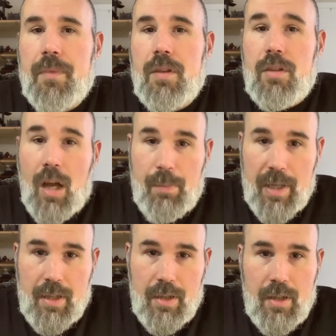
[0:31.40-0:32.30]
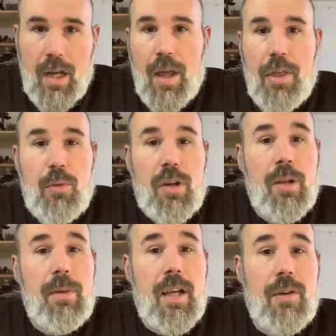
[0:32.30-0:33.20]
topic. I think we're going
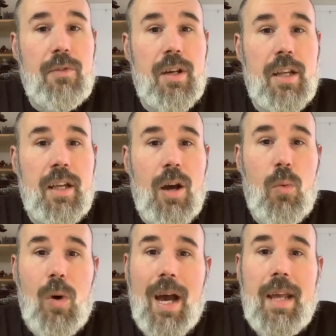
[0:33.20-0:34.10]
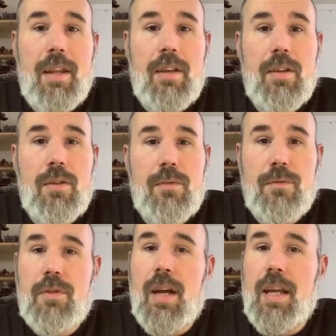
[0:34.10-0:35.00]
to be covering a wide
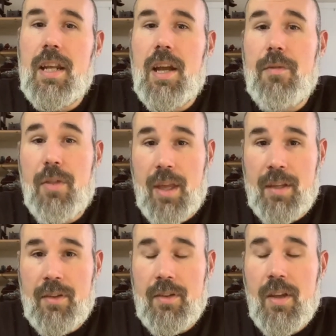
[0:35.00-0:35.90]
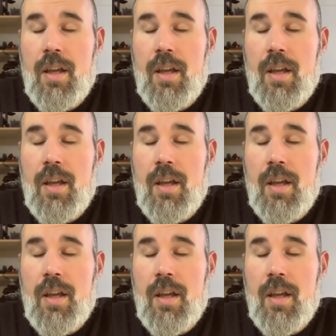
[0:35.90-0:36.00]
variety of things